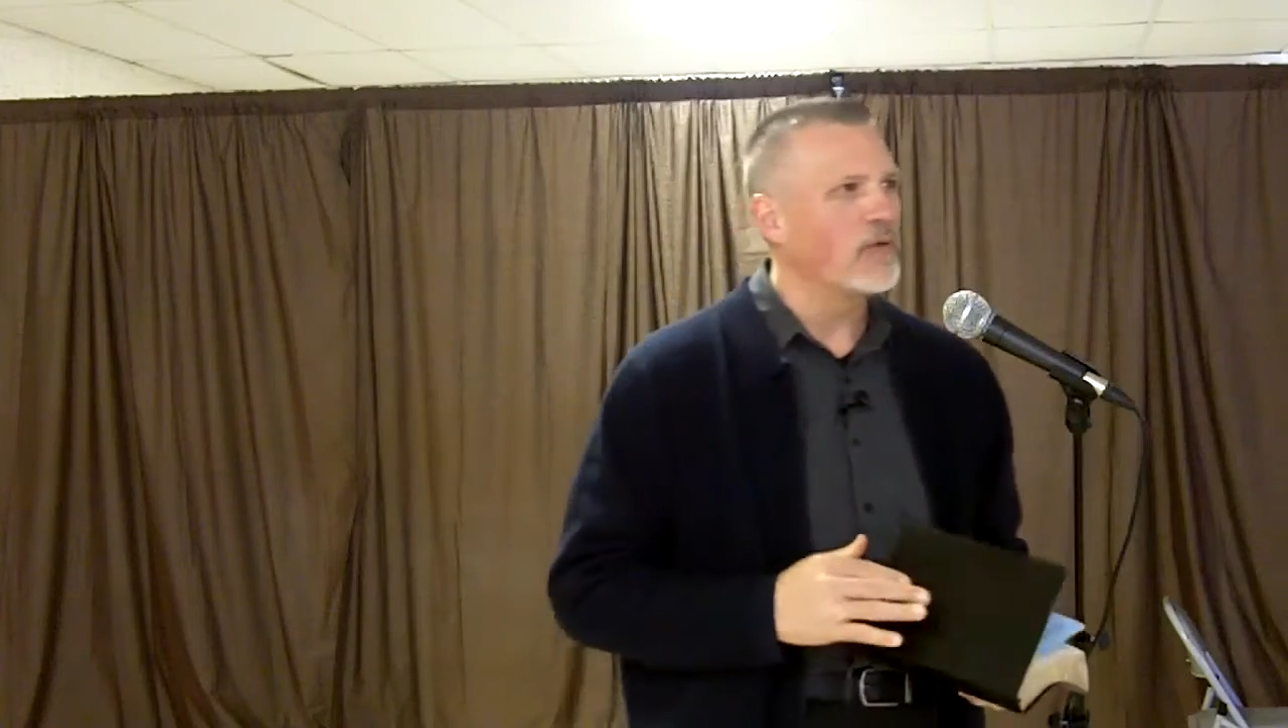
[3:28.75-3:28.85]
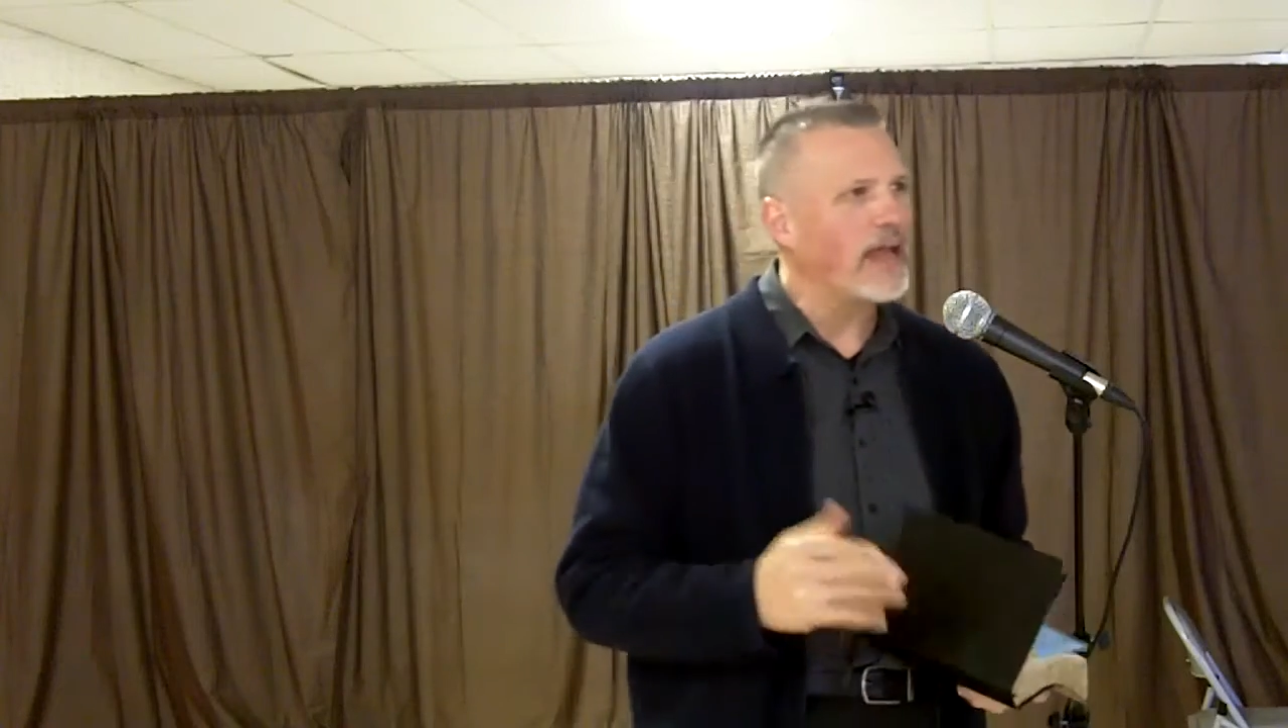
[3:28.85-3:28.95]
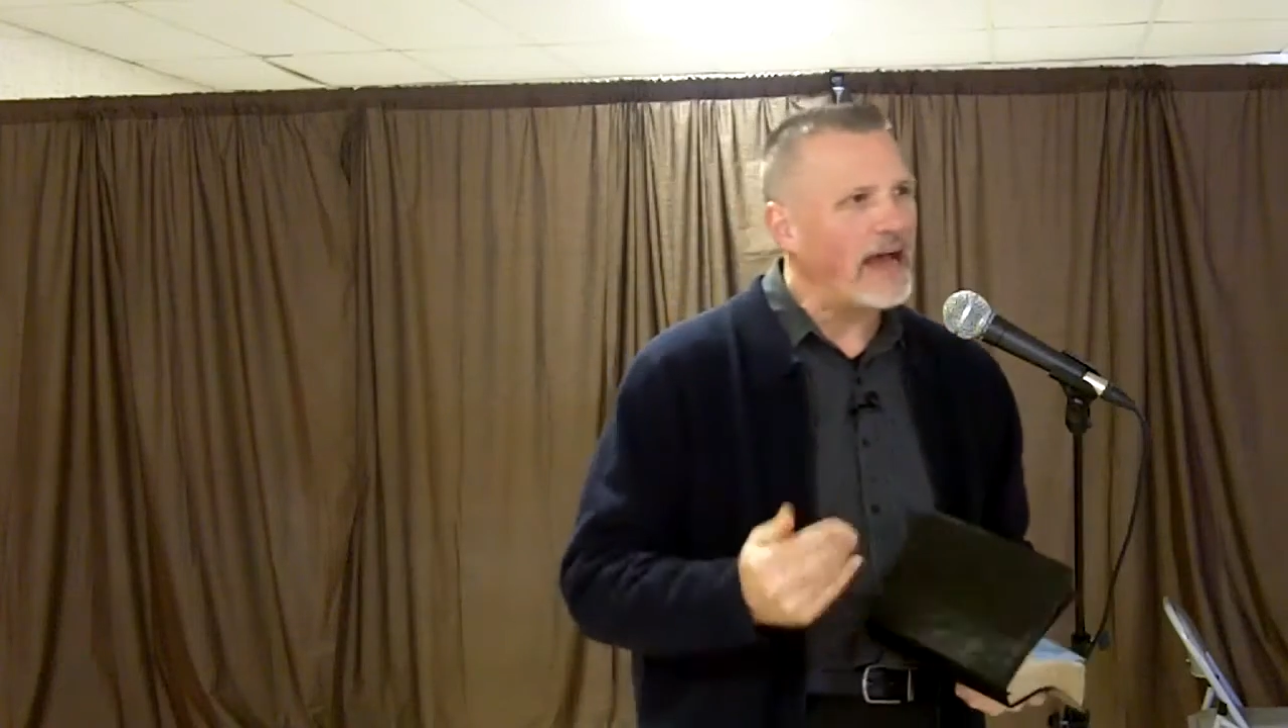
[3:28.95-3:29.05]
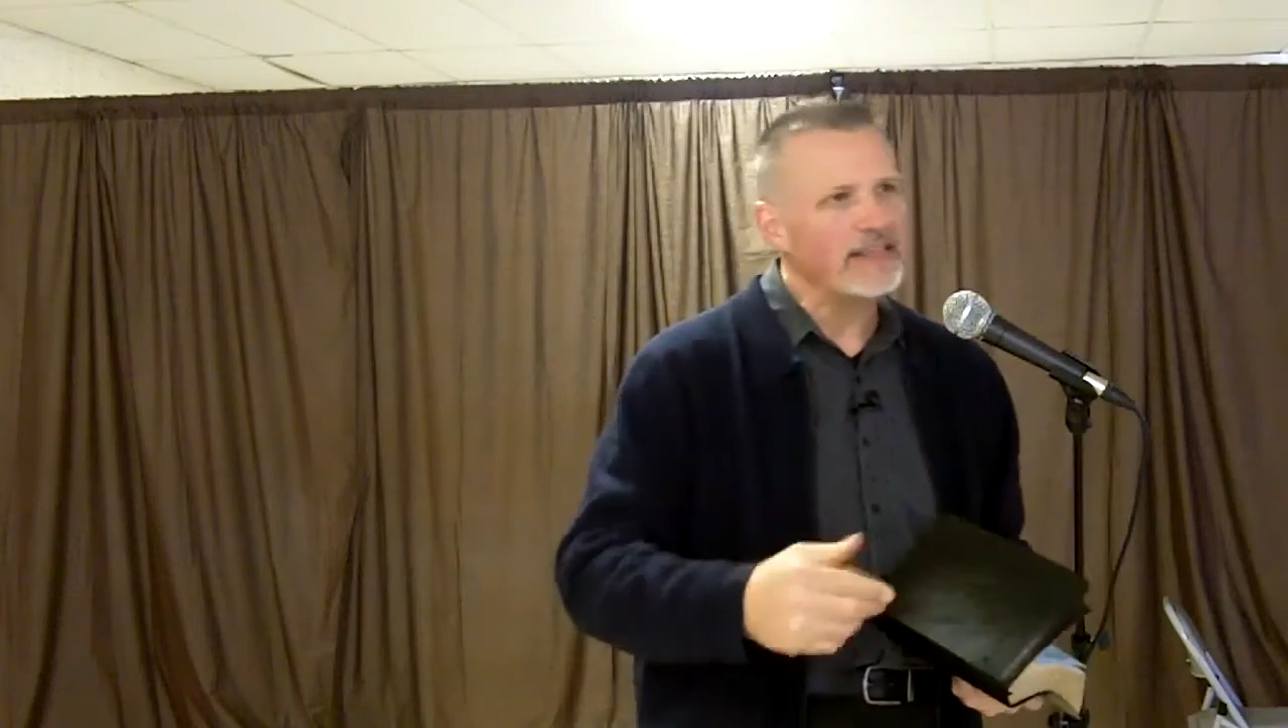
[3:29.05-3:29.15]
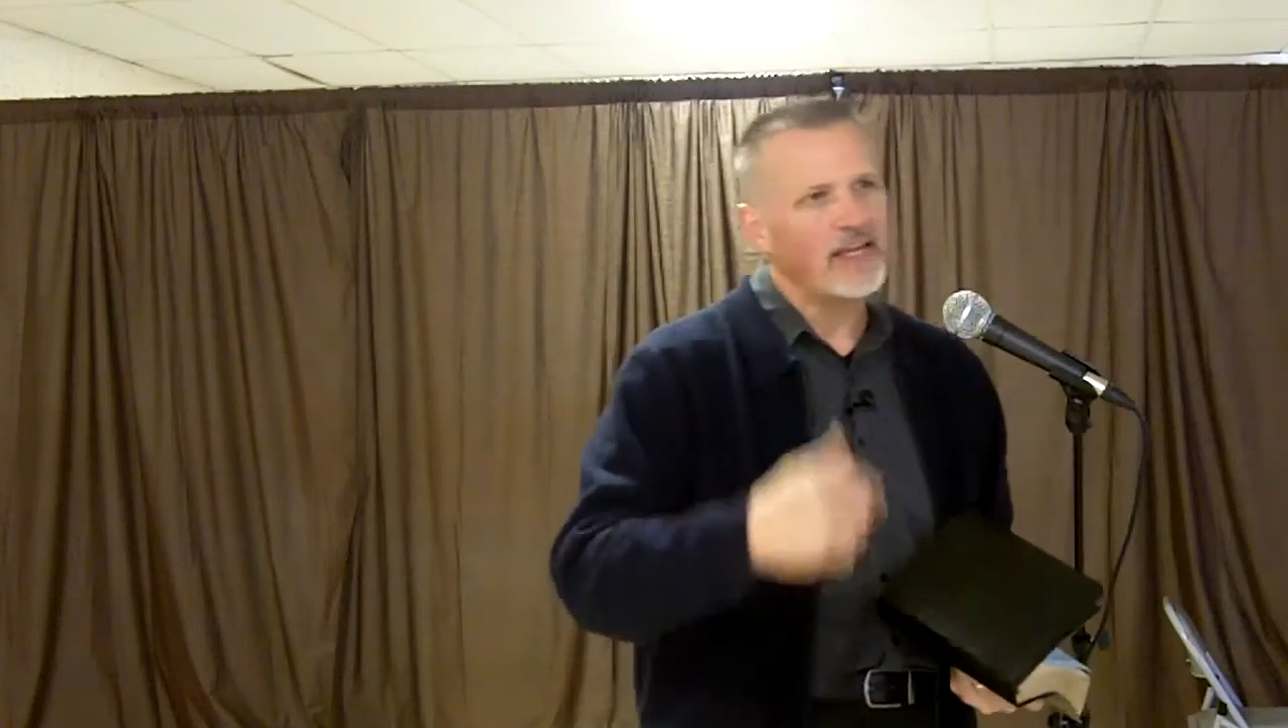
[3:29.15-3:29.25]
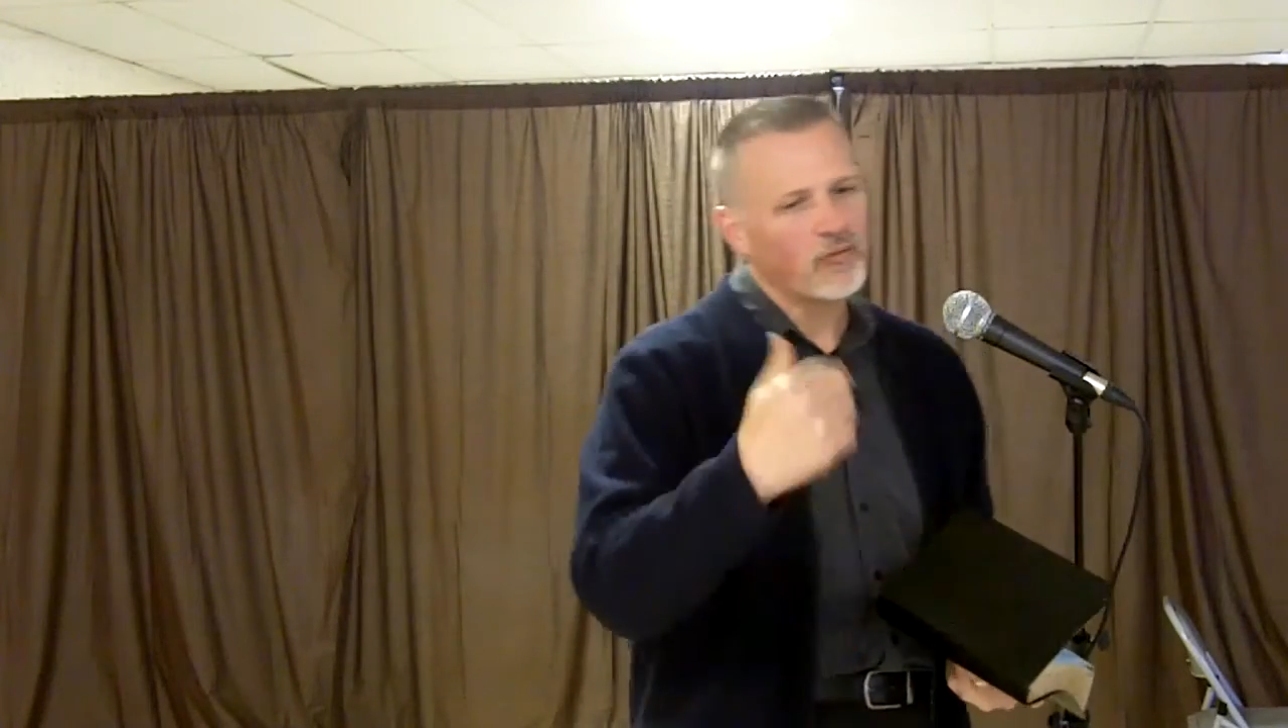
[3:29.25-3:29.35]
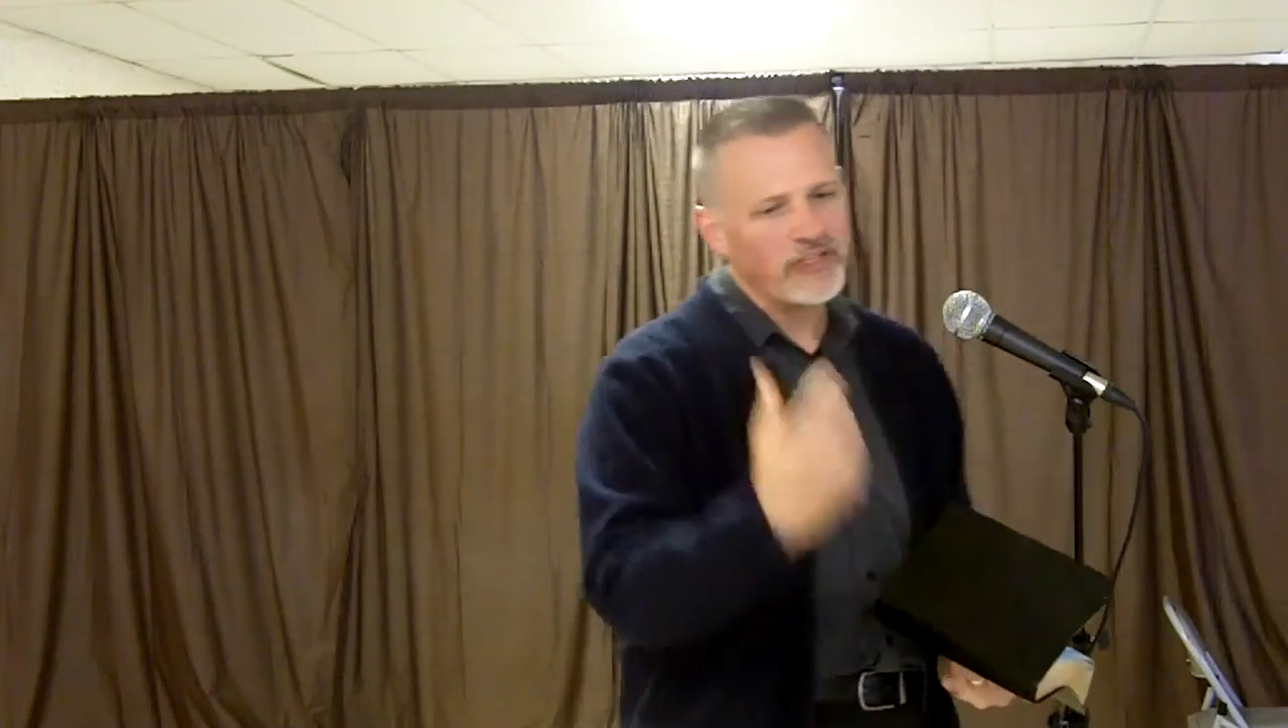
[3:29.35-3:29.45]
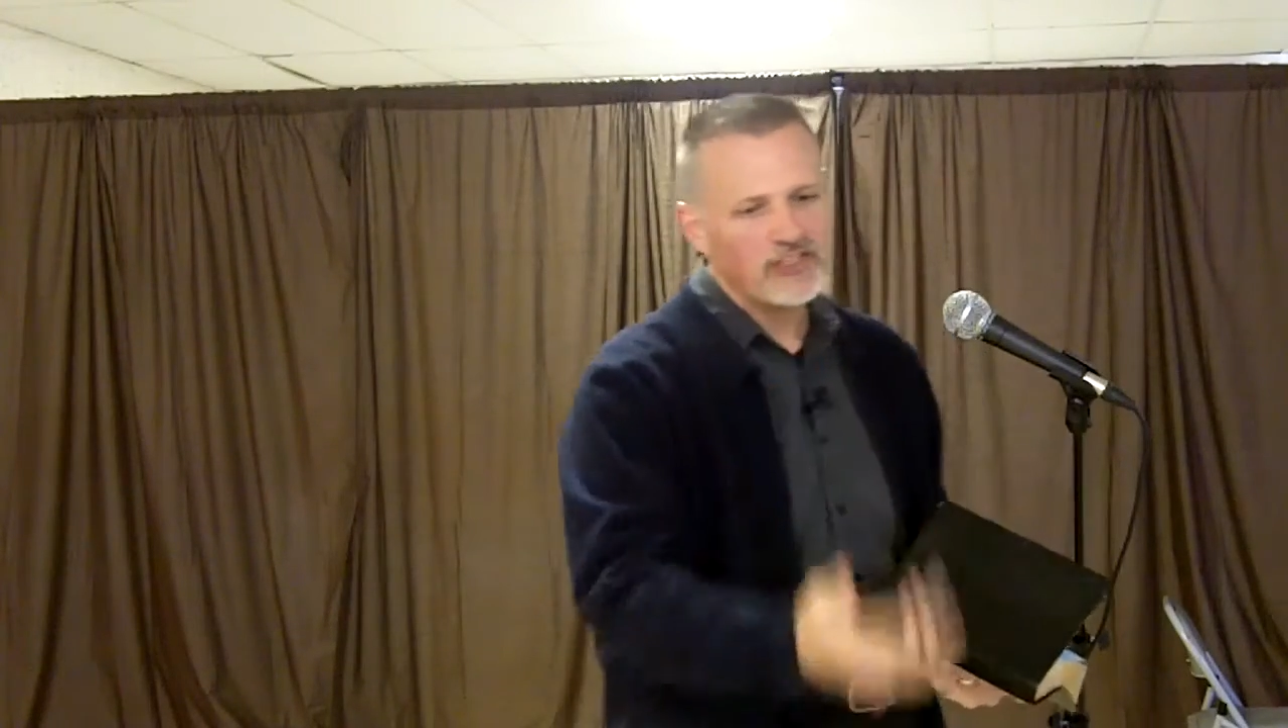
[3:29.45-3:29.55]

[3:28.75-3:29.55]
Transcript: And we got there and we